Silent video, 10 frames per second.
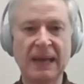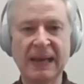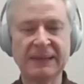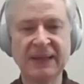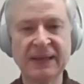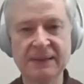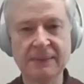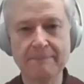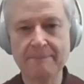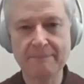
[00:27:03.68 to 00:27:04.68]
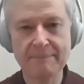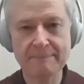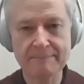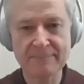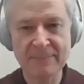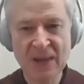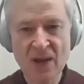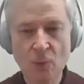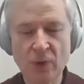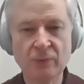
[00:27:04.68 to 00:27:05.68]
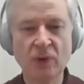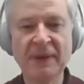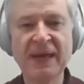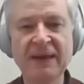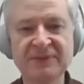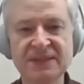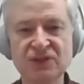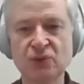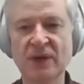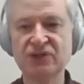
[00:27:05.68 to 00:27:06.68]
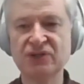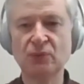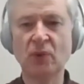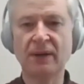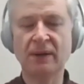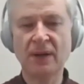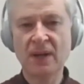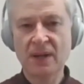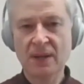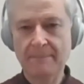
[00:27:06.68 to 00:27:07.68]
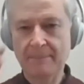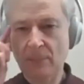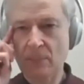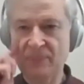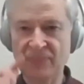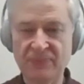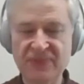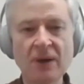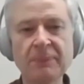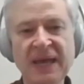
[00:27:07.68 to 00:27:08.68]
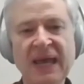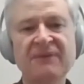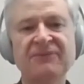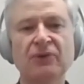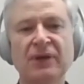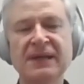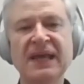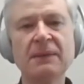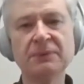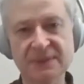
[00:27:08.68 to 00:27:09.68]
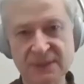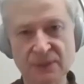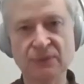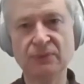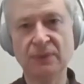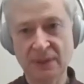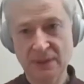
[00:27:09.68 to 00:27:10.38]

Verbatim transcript: and they, we, we may have a situation where their behavior enables you